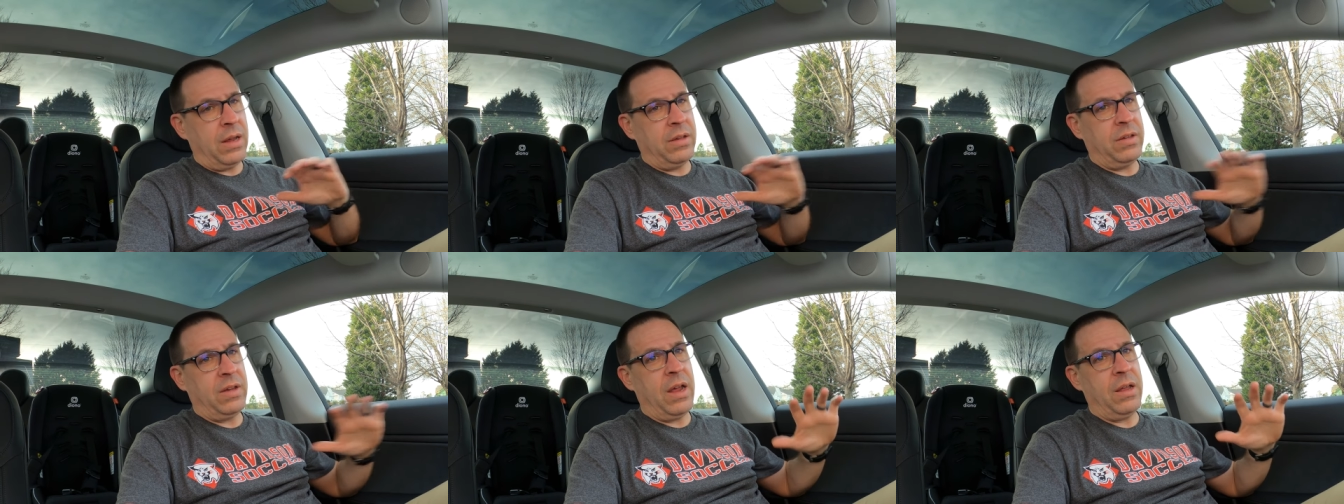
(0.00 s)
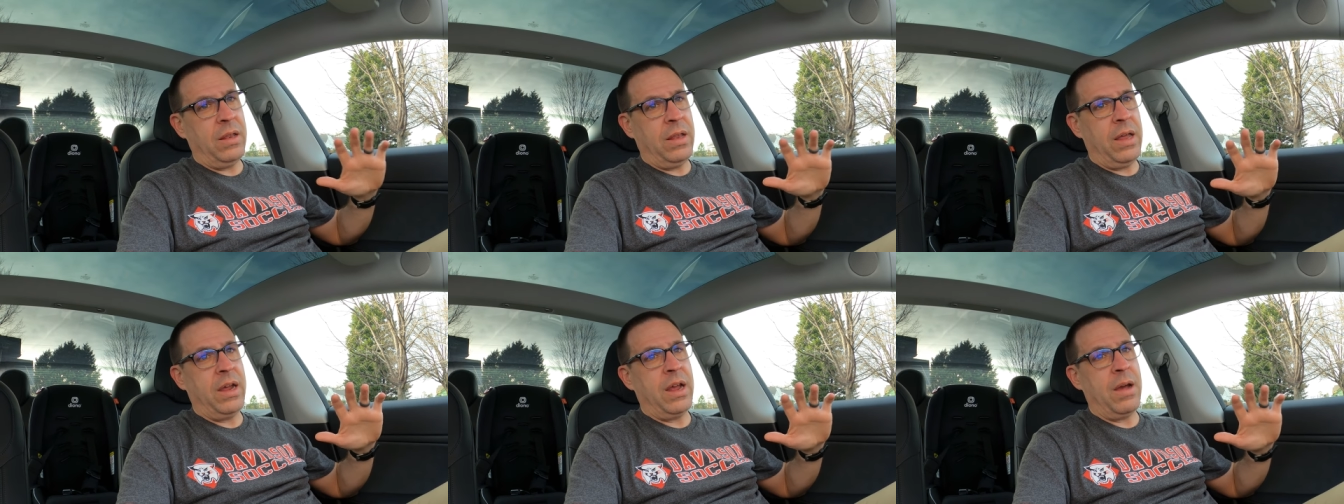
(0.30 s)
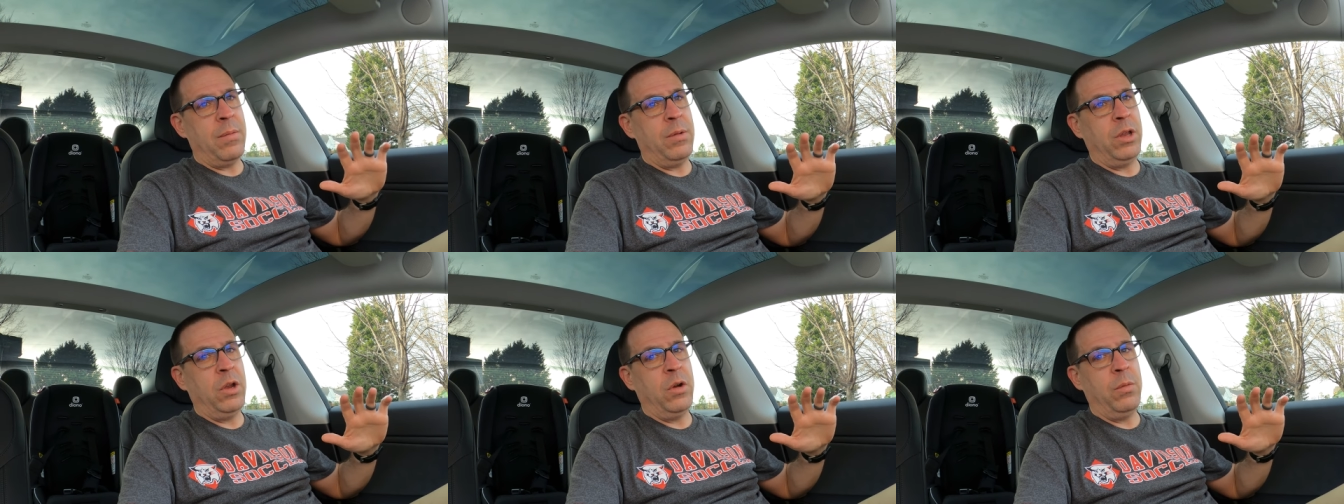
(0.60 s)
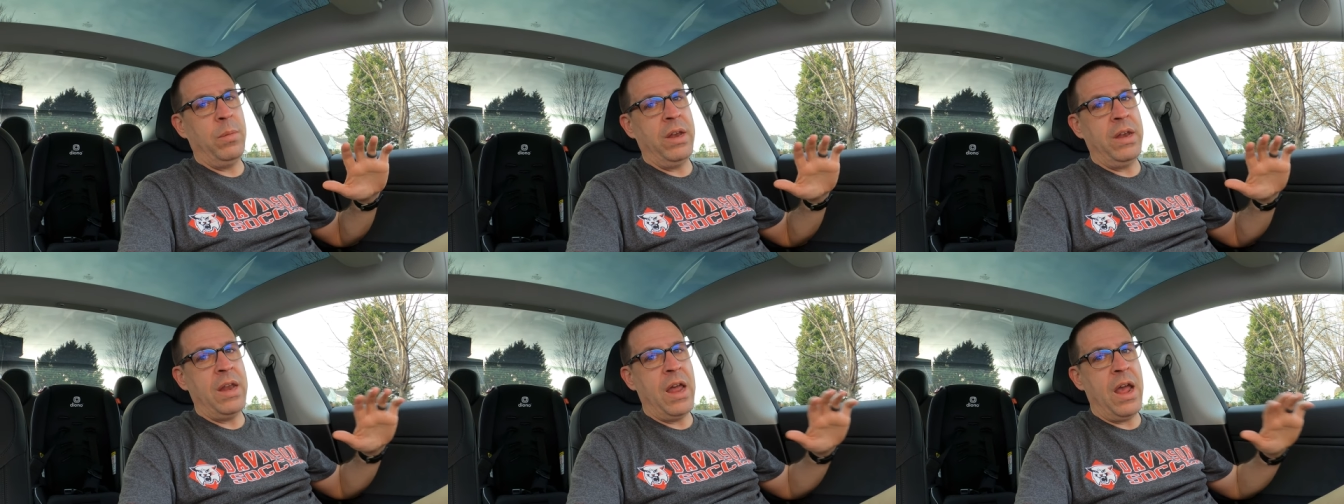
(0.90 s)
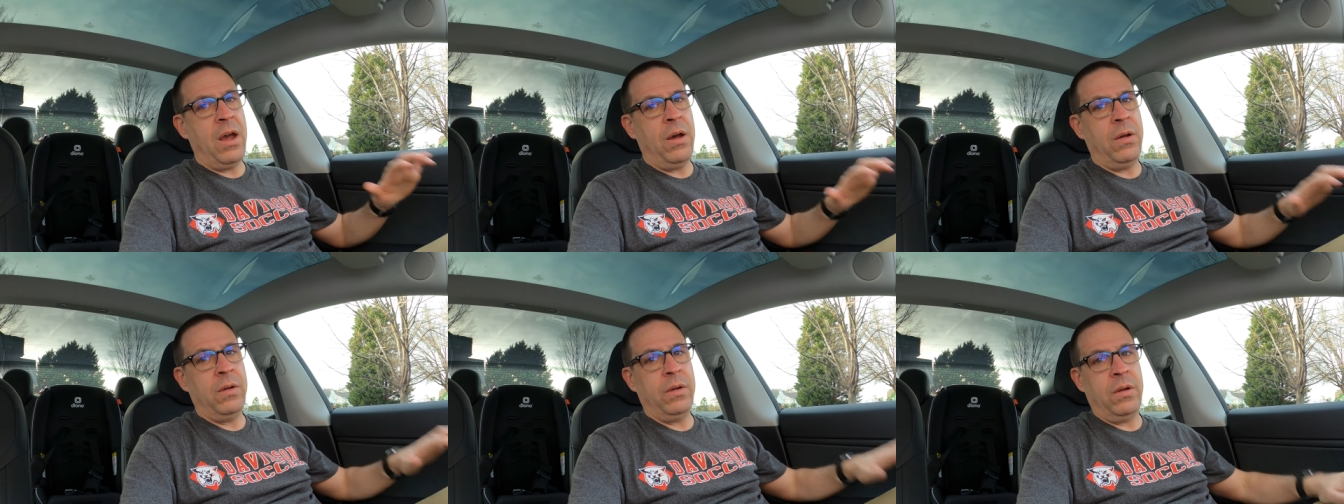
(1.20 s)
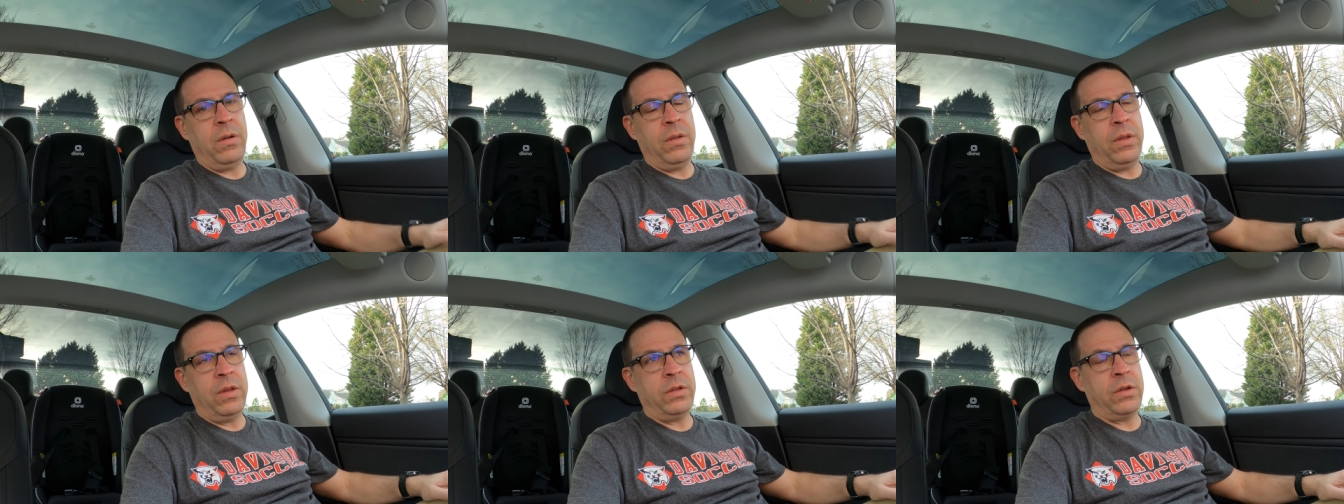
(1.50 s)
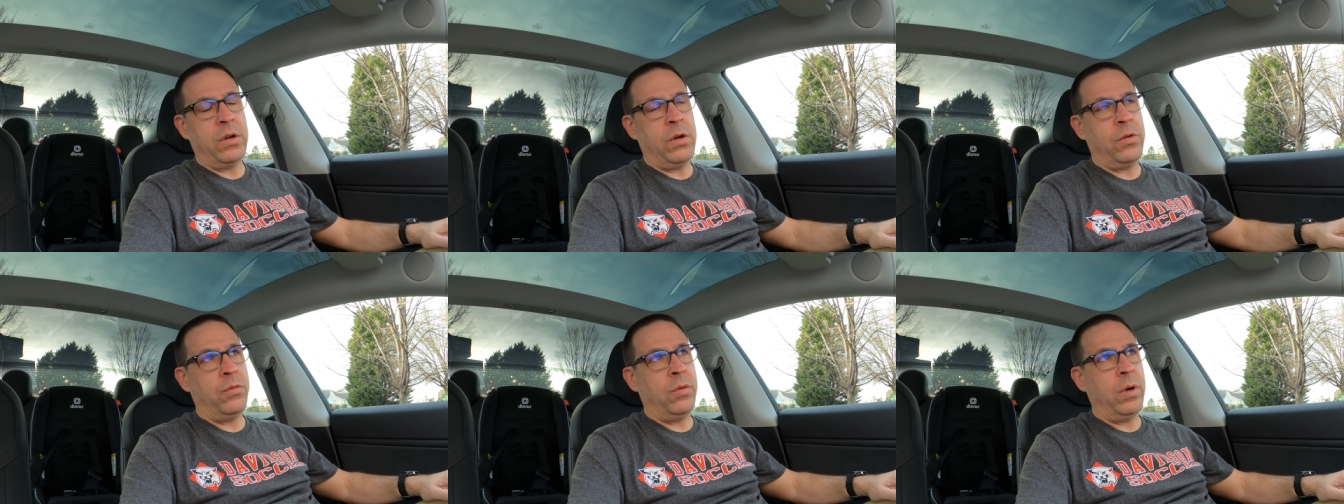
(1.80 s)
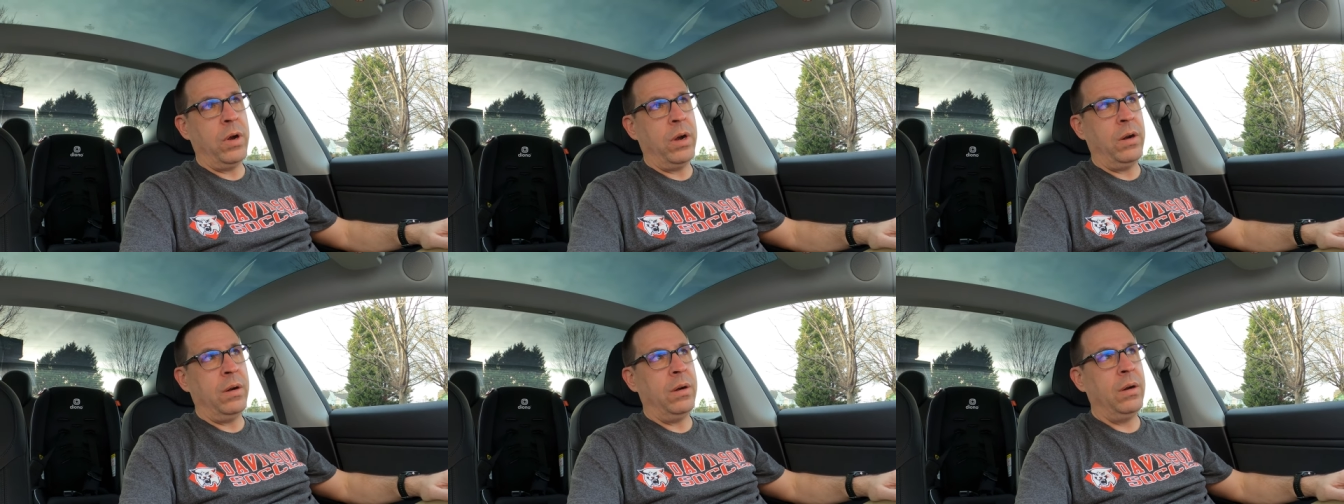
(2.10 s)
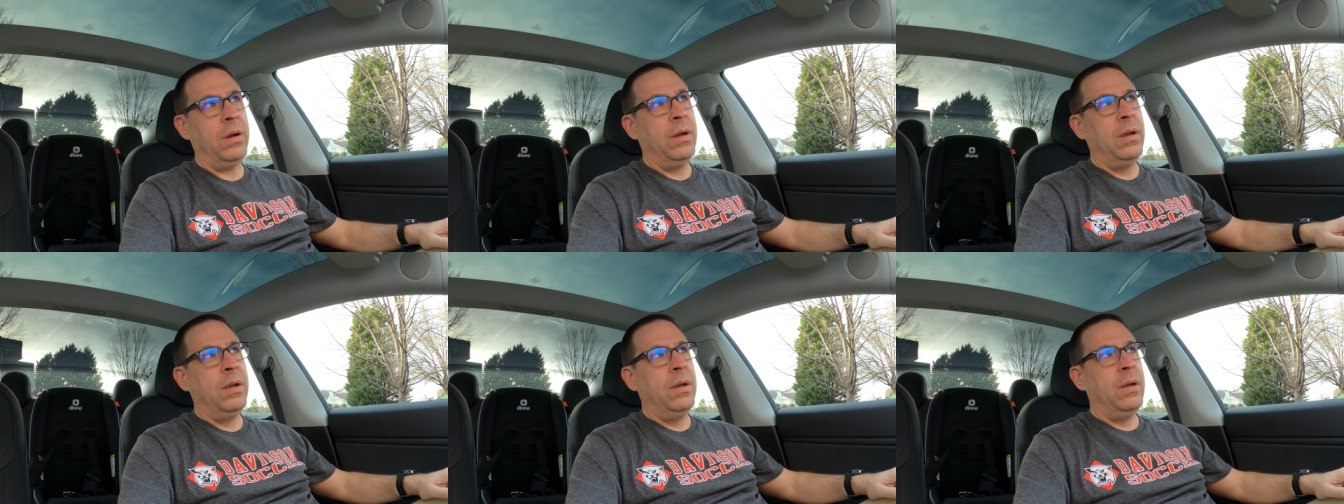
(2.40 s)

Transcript: I sound like i'm a little bit down on the software